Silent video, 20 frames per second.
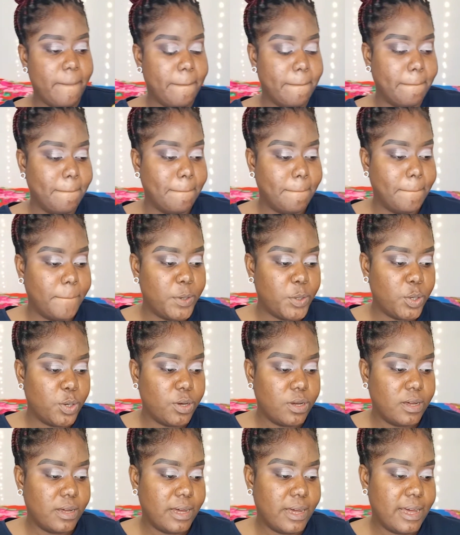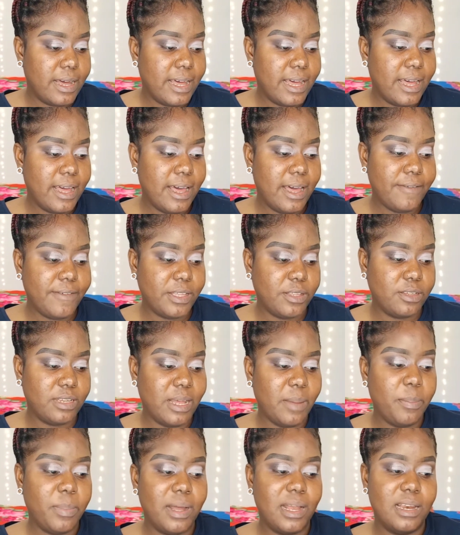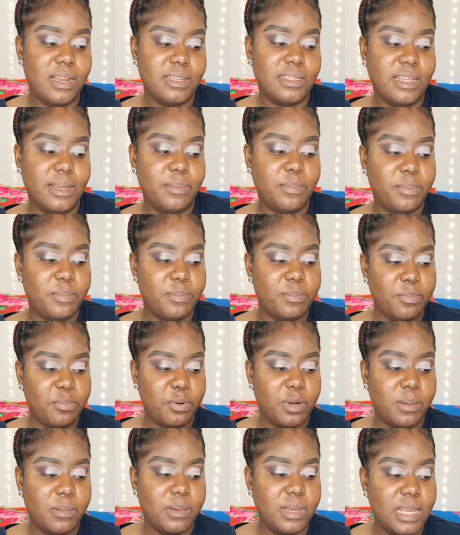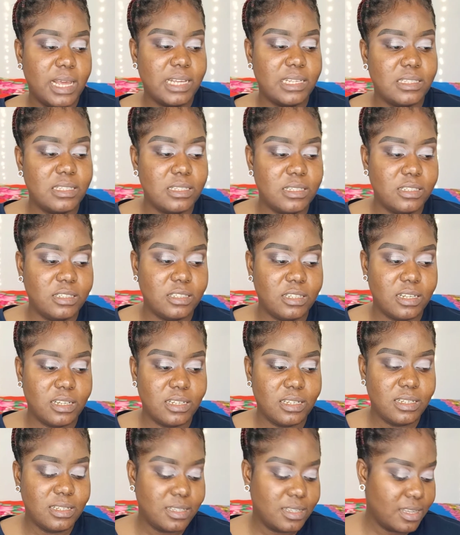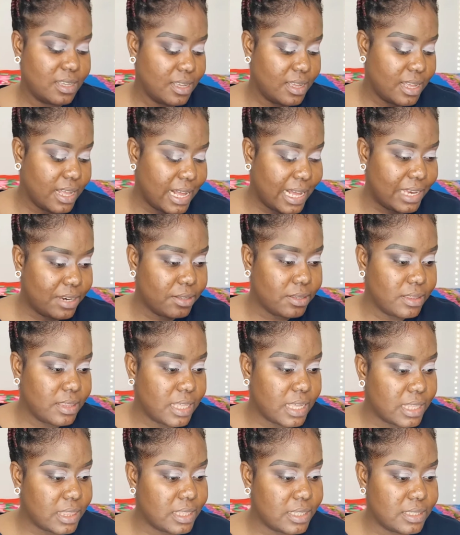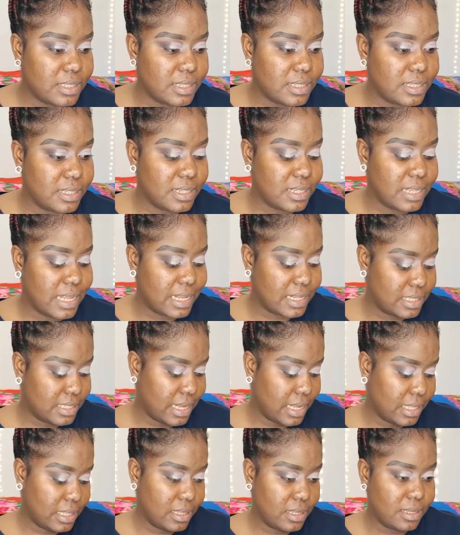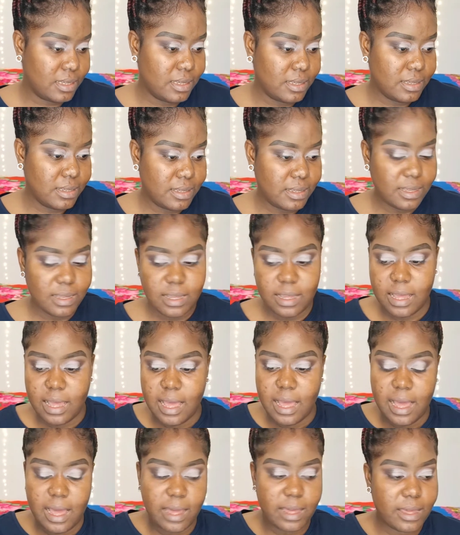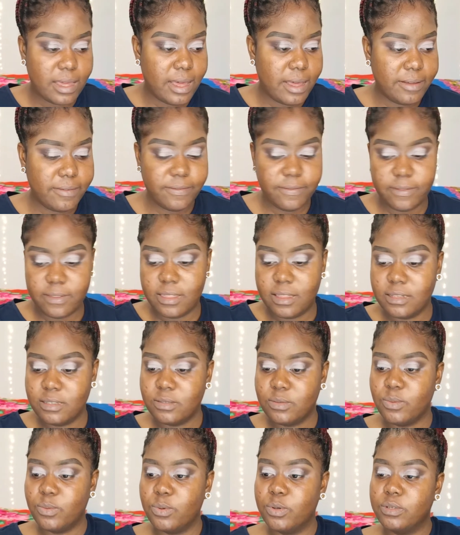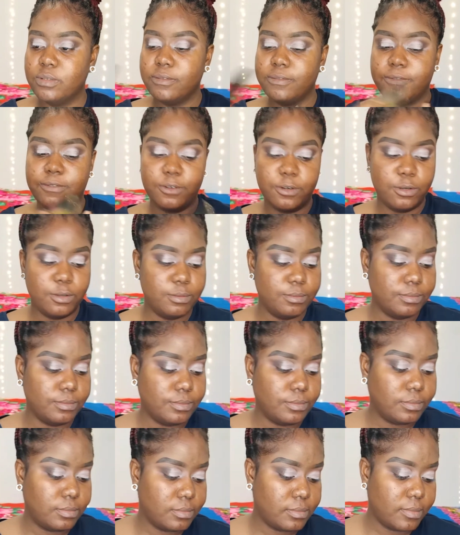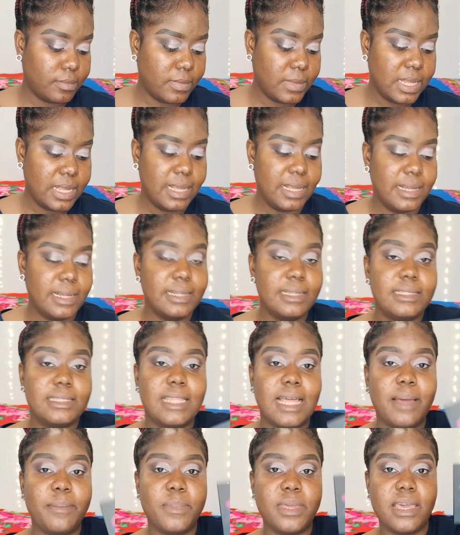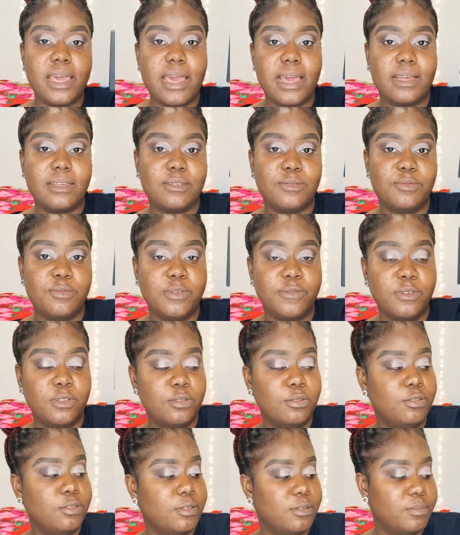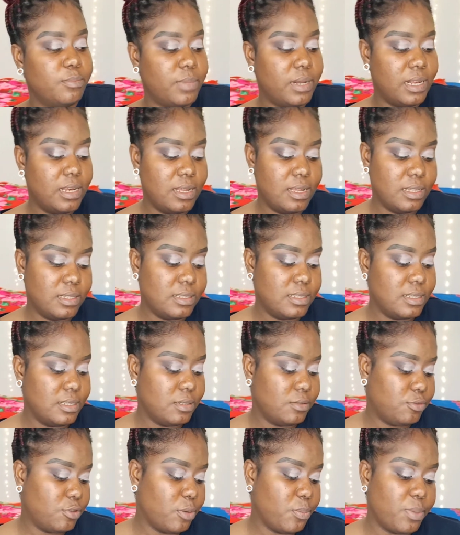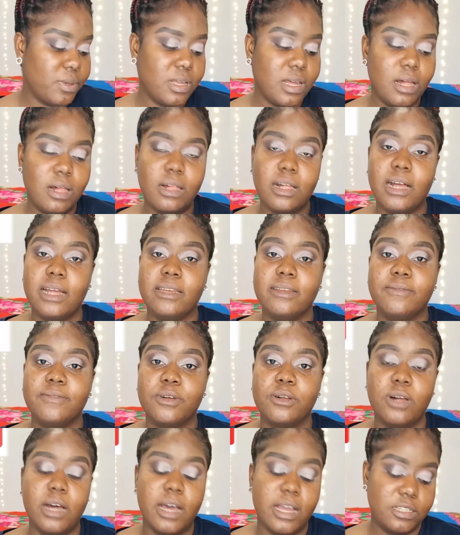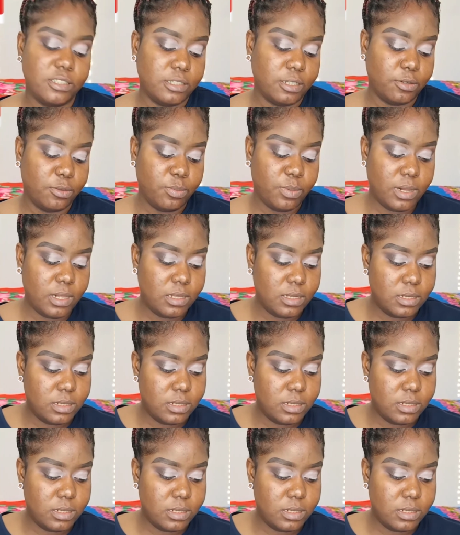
But I have another palette that probably has this shade. I don't think this is it exactly. I have this one from Tammi X Revolution palette, the Tropical Carnival eyeshadow palette,